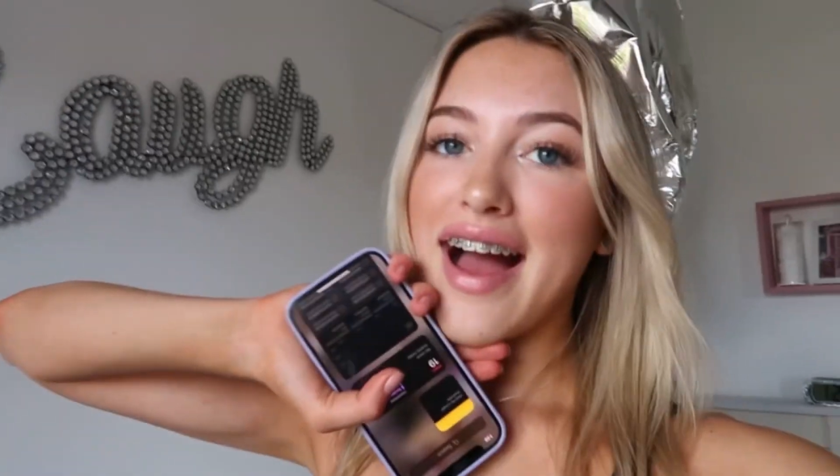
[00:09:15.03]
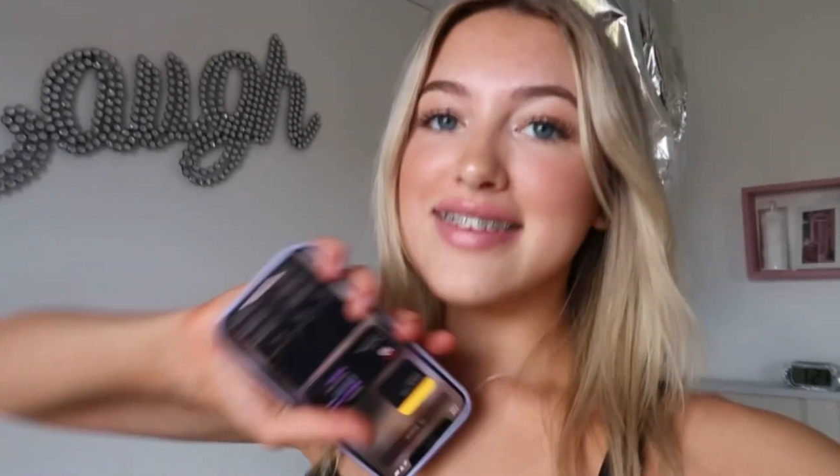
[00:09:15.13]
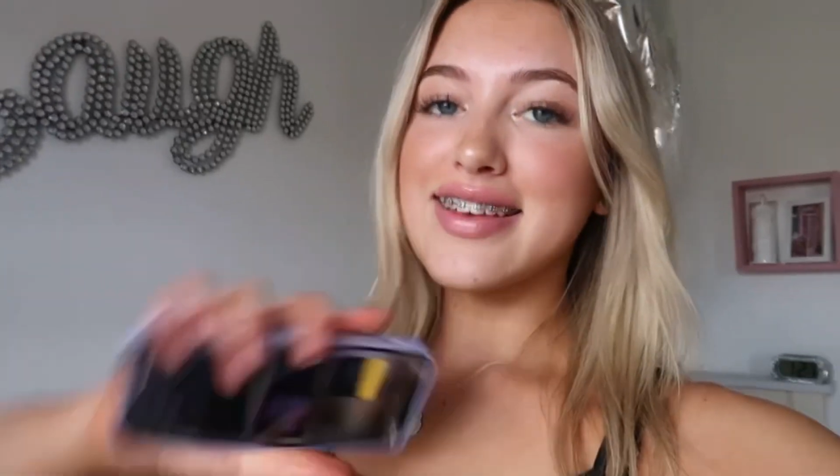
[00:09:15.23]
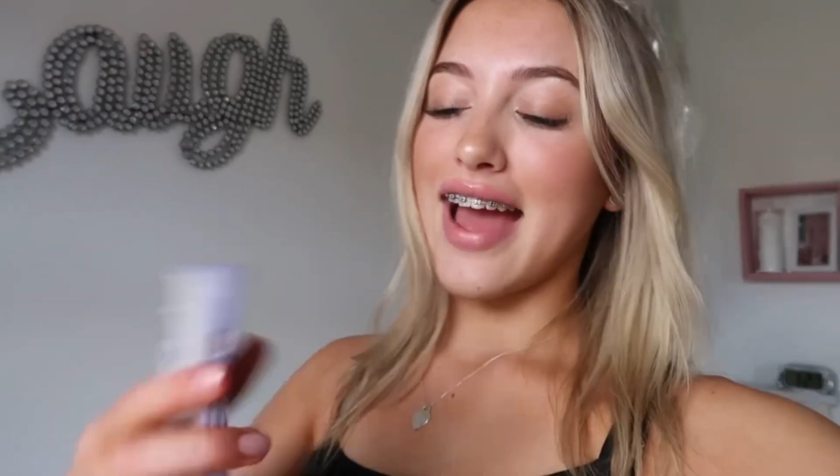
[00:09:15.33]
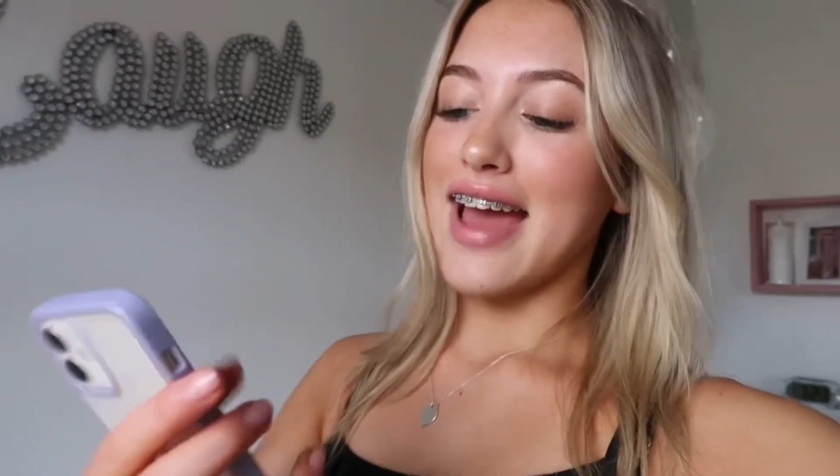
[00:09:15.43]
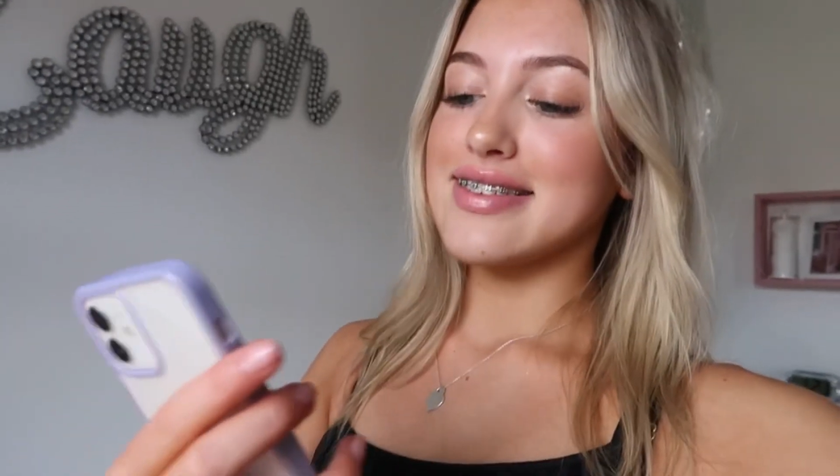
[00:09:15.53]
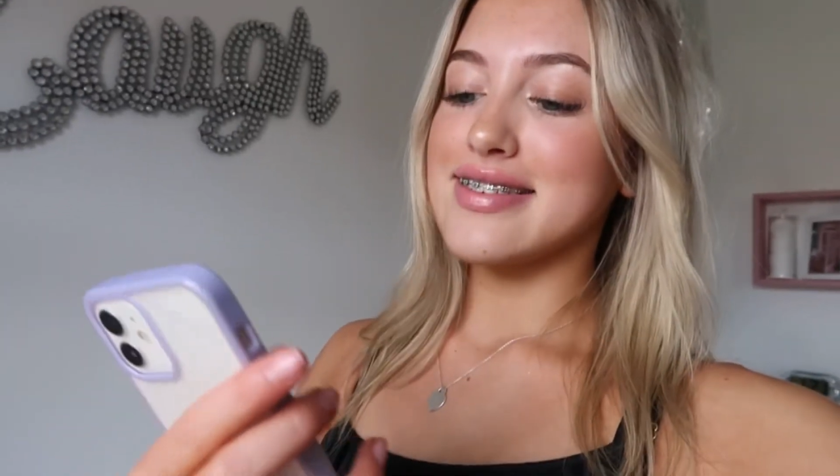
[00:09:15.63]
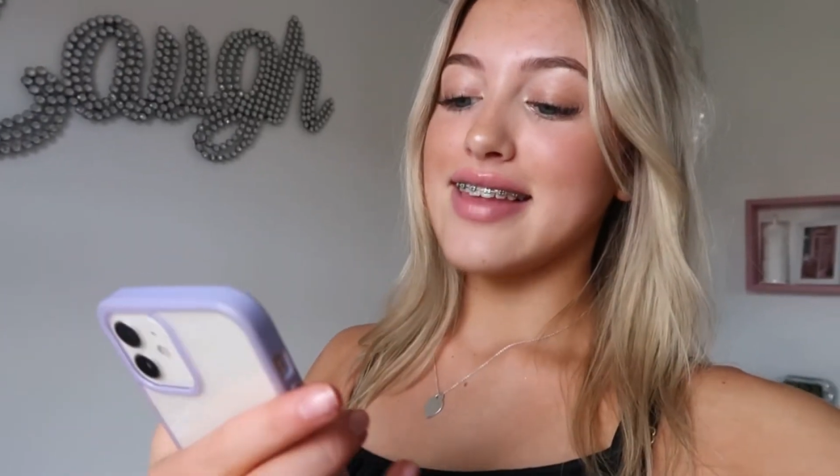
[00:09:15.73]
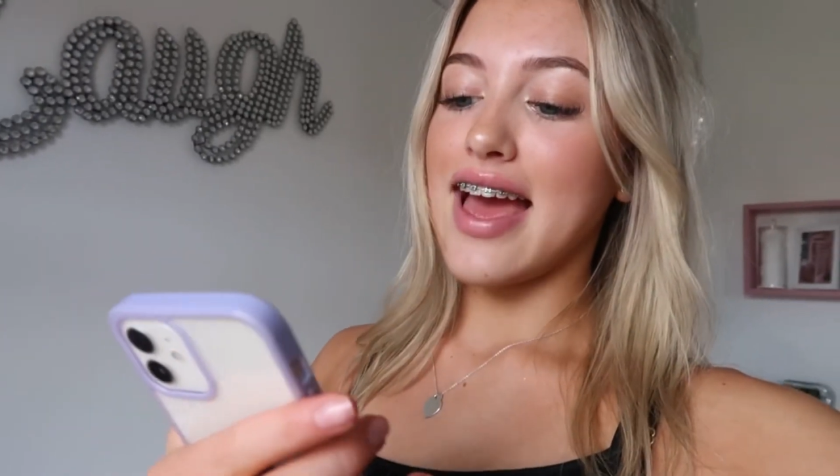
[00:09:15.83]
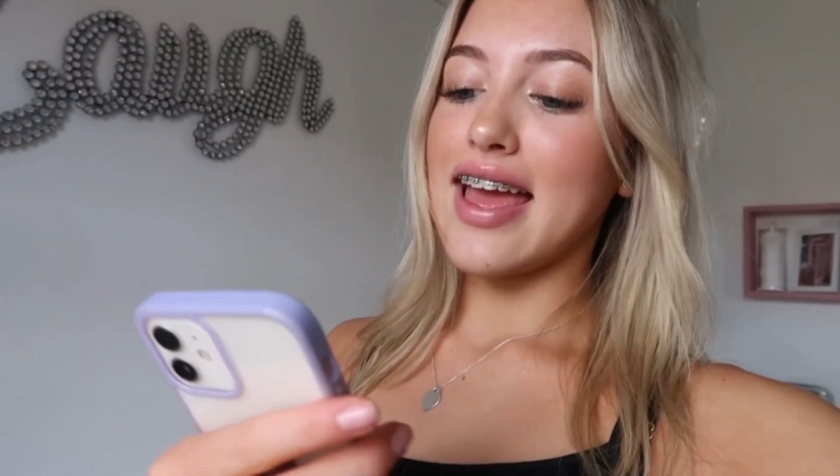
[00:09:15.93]
Okay,
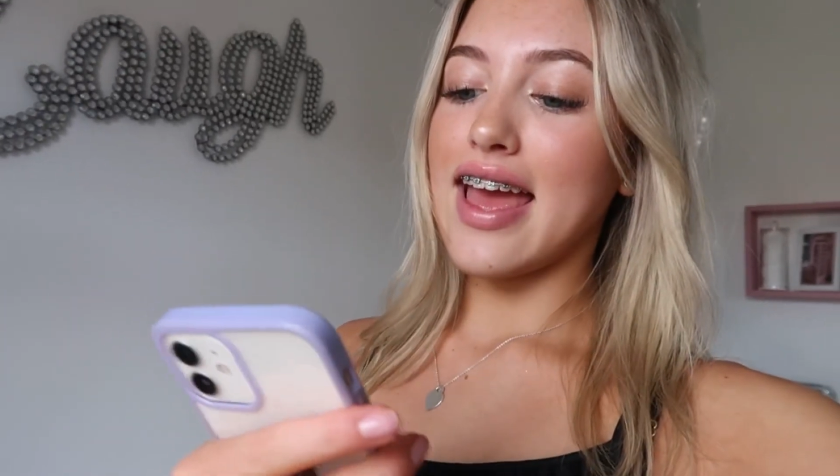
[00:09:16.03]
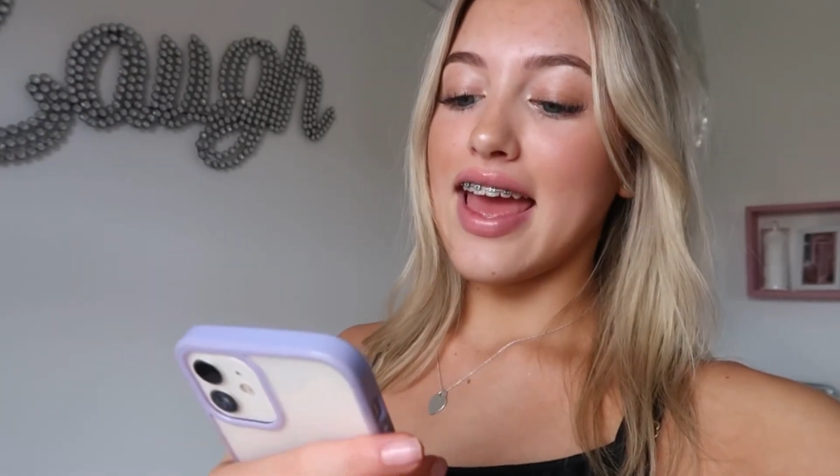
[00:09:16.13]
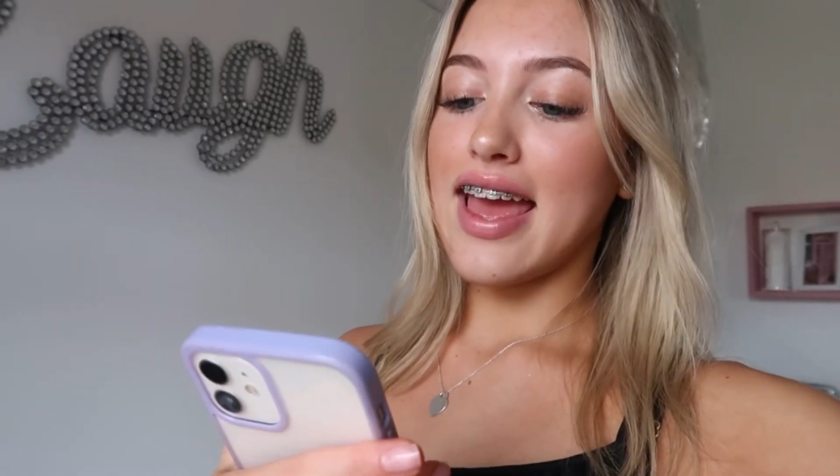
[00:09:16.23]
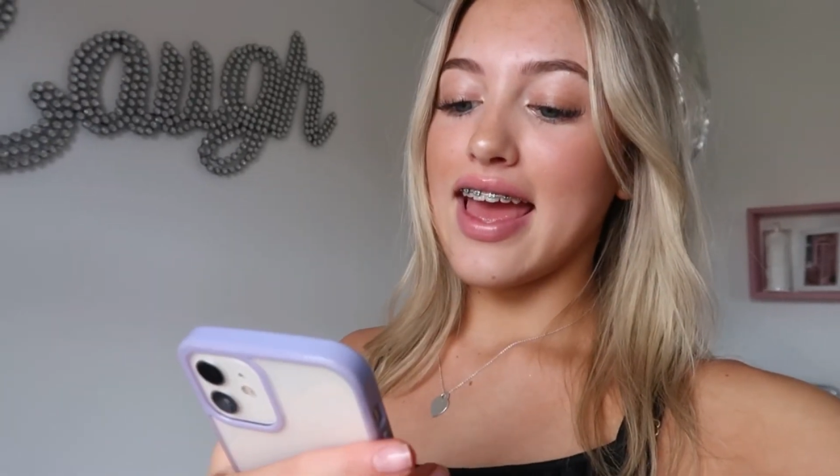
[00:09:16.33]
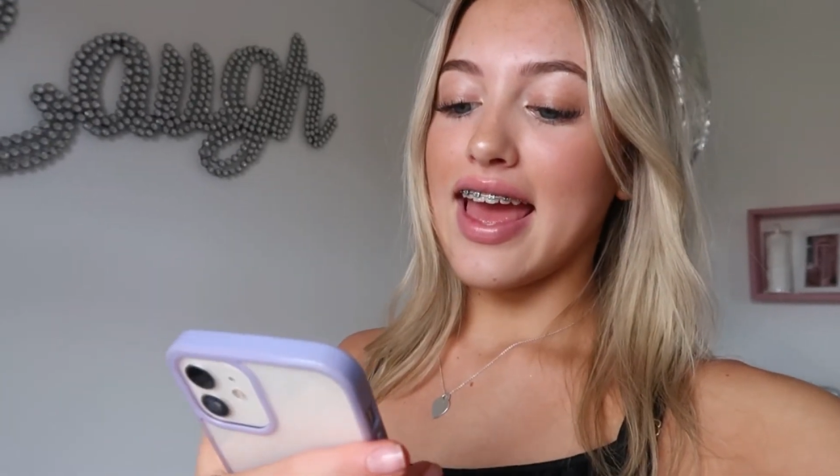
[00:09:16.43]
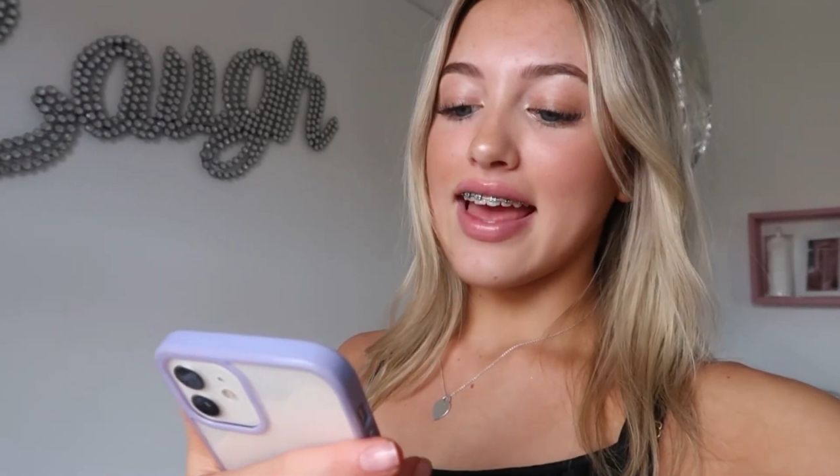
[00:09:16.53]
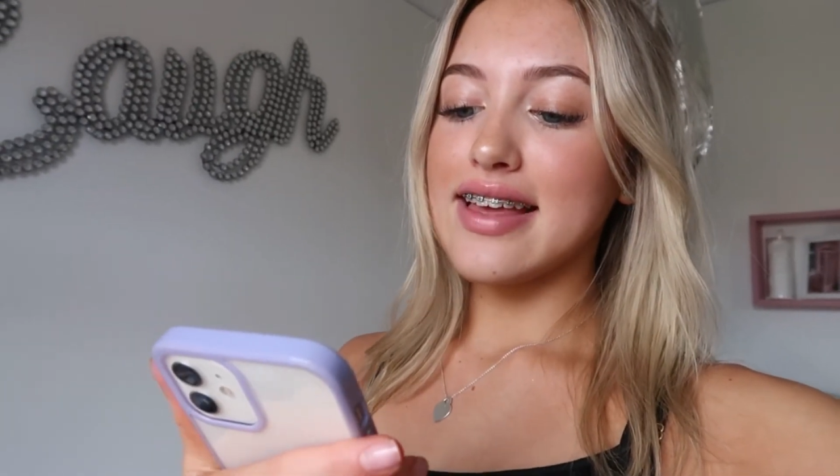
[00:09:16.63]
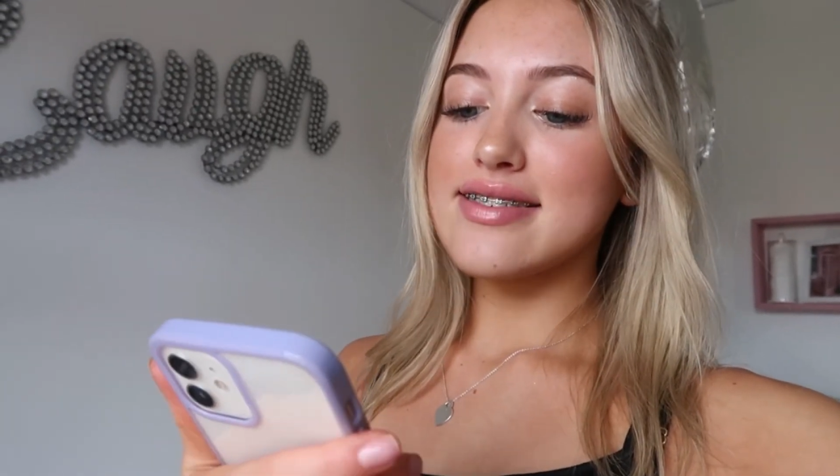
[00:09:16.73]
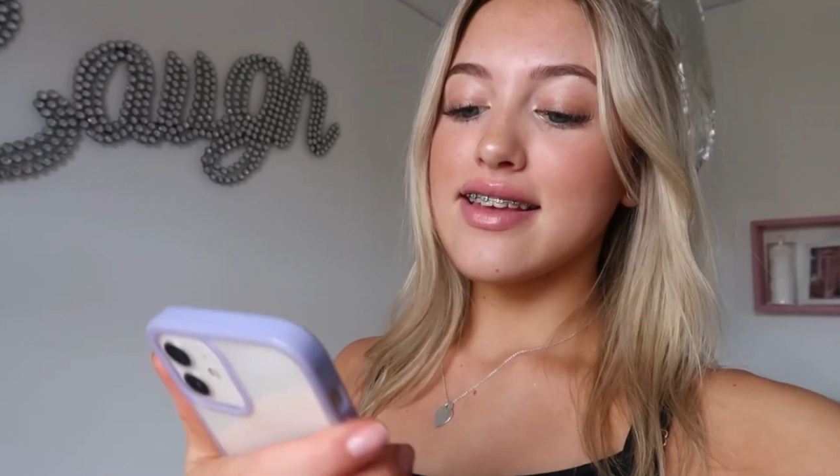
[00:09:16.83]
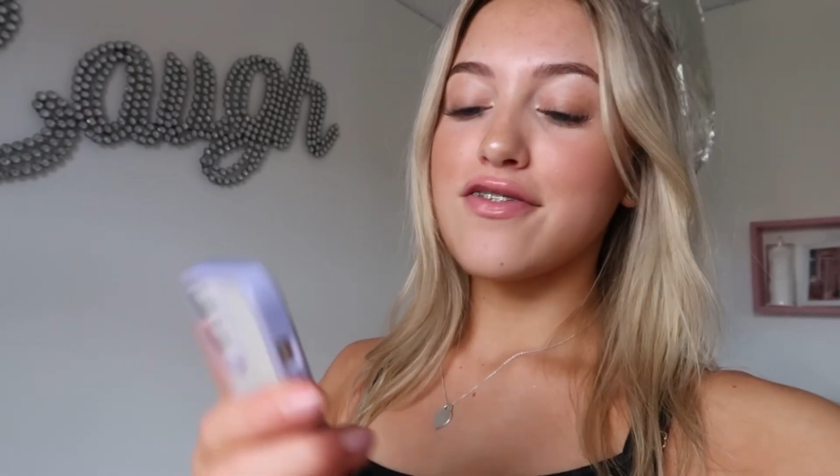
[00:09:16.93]
today it
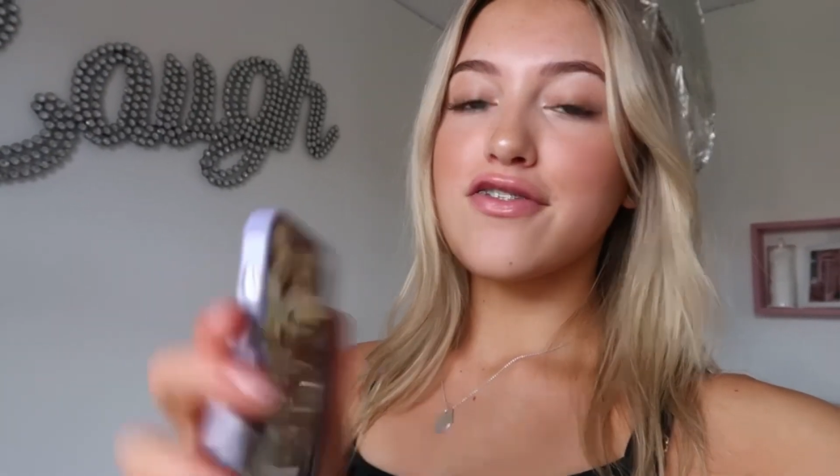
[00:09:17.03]
is